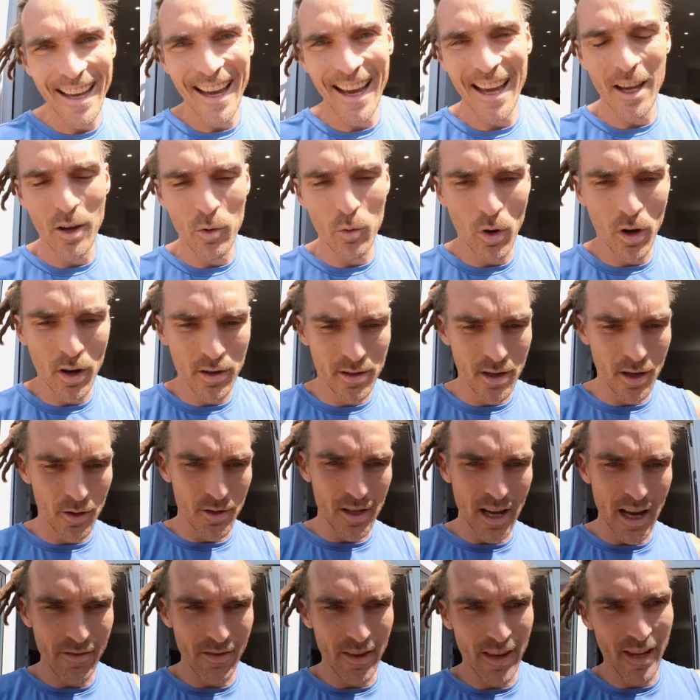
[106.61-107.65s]
Okay, whilst I
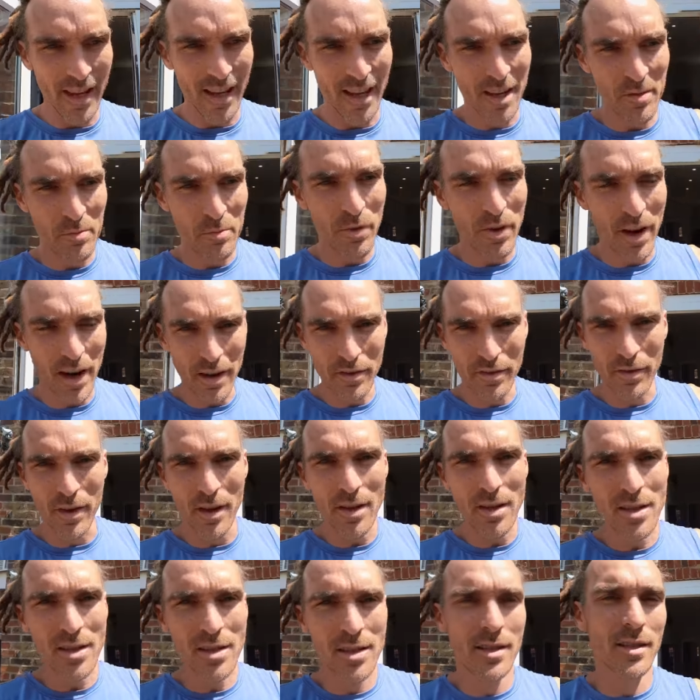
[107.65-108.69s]
was having
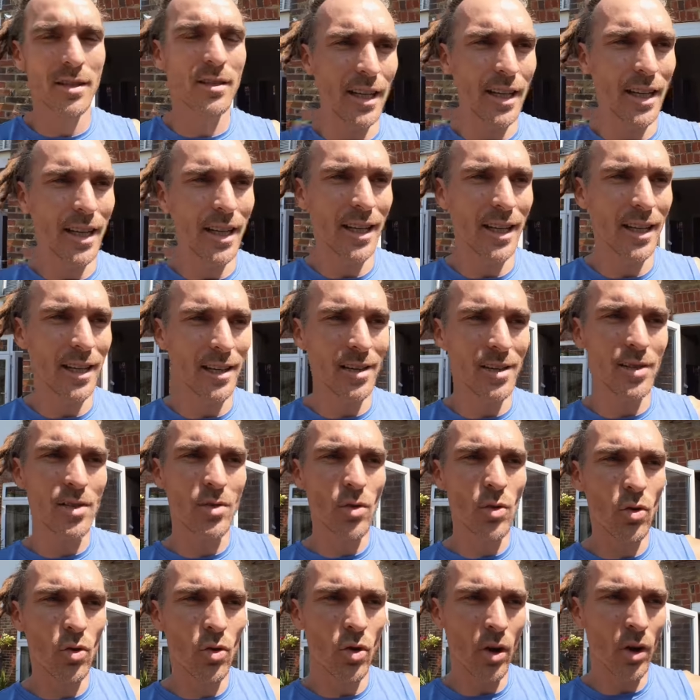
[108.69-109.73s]
breakfast, I
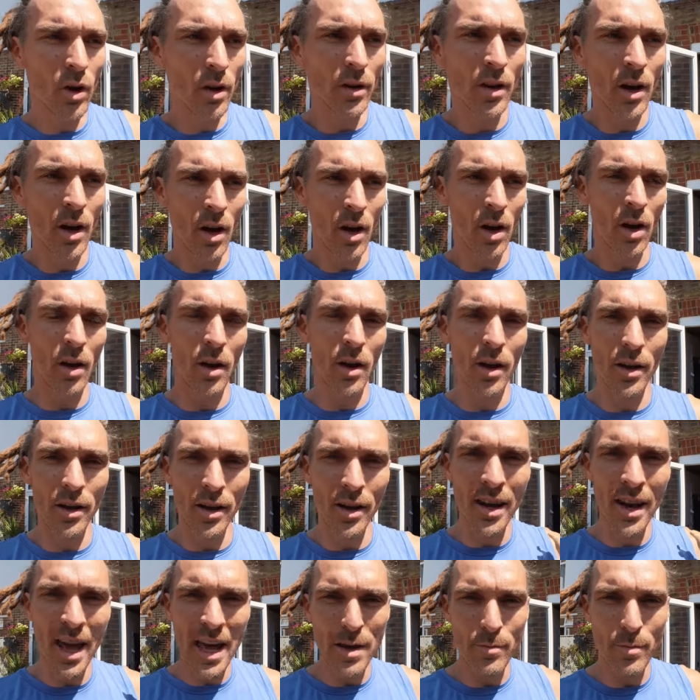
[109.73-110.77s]
saw on our
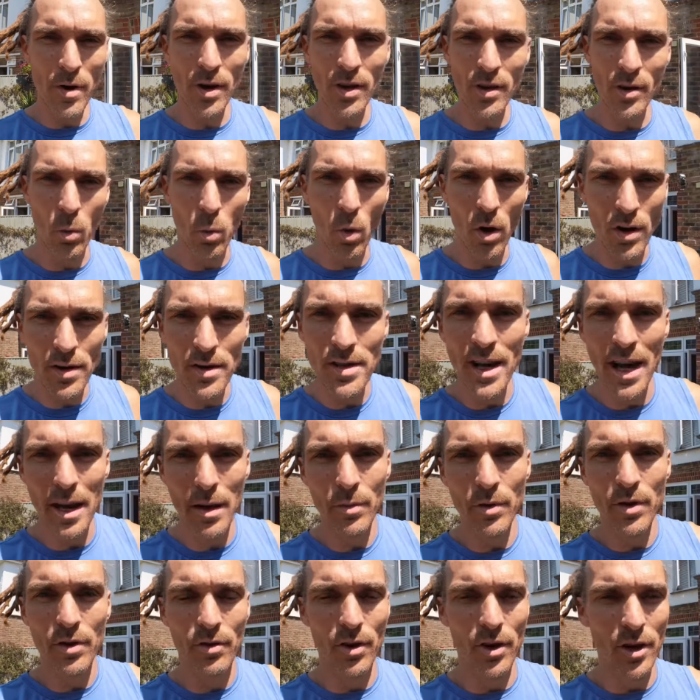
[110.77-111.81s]
neighborhood
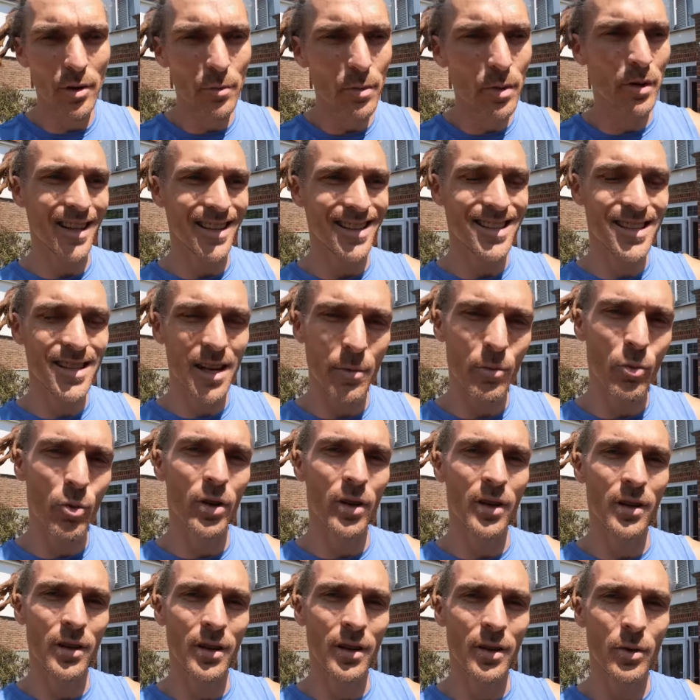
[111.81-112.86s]
WhatsApp group that
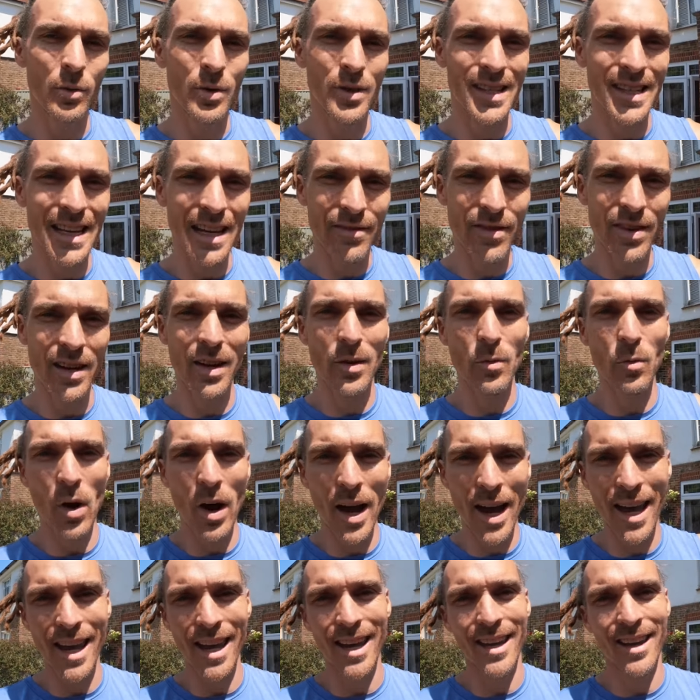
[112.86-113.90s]
someone was giving
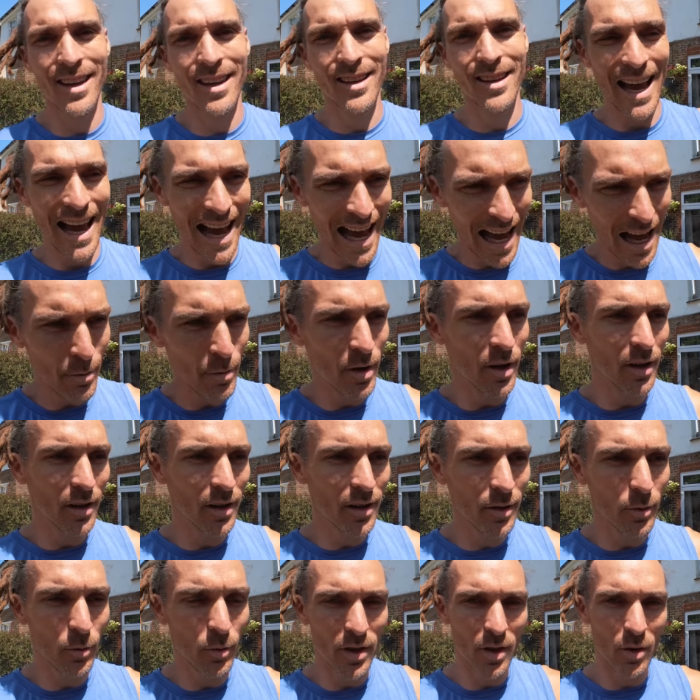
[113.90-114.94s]
away a
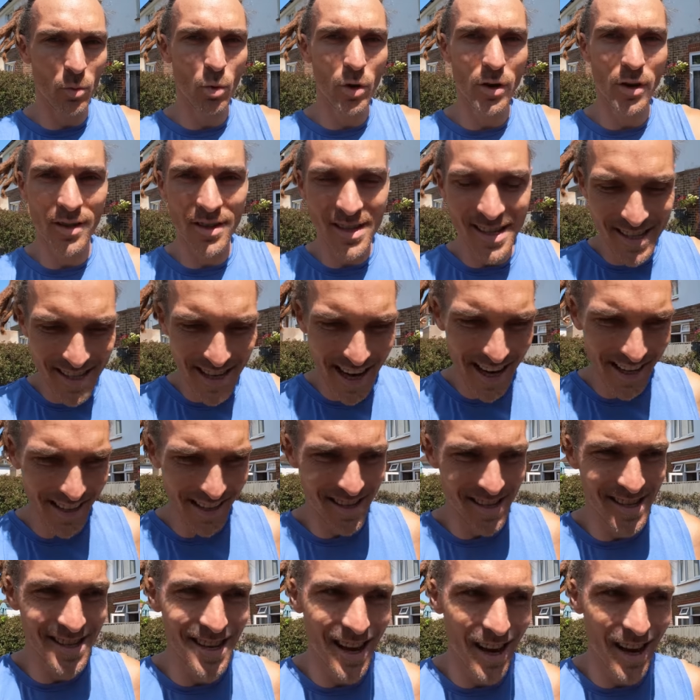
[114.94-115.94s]
hammock with a wooden stand.